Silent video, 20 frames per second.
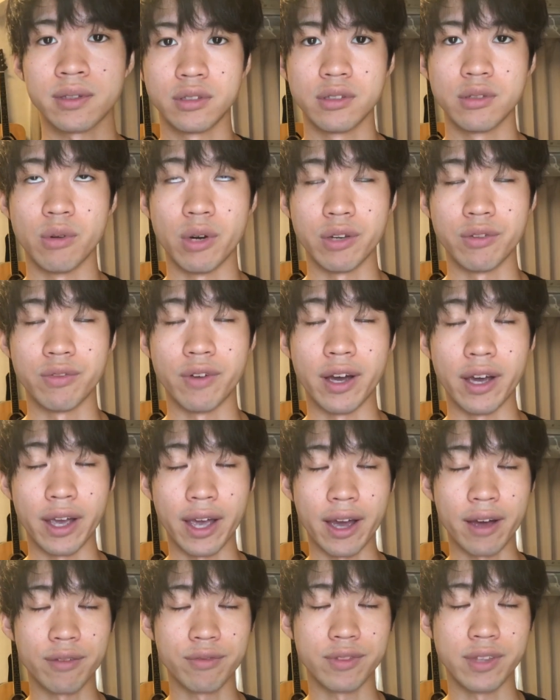So what if I
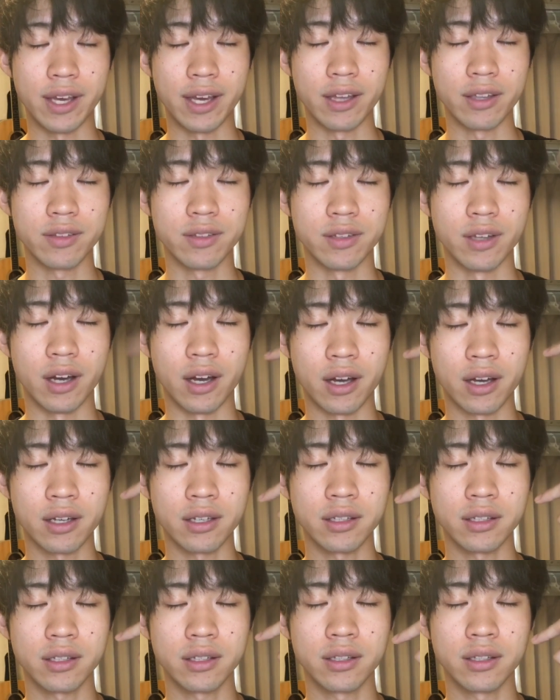have that
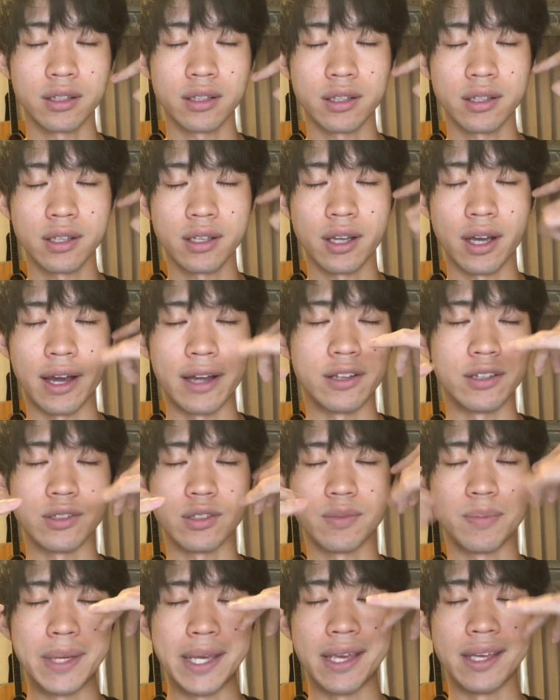thought, I
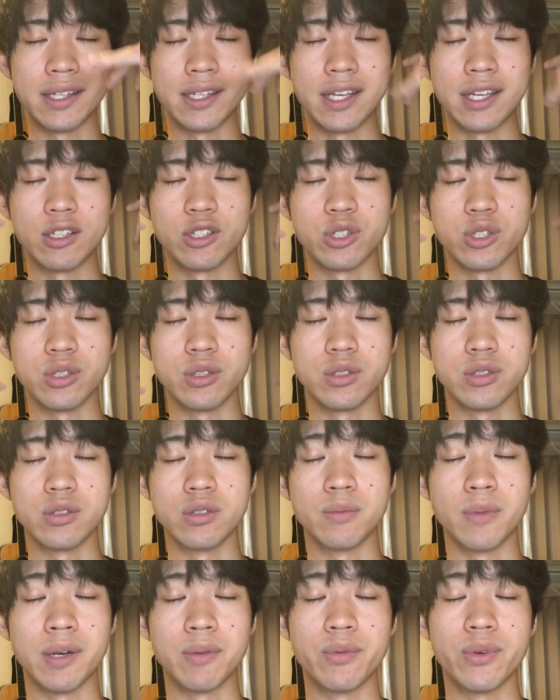just pay attention
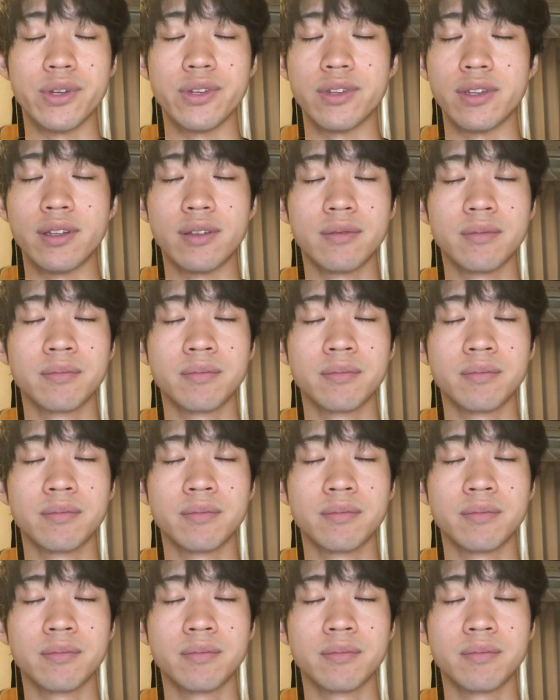to my breathing.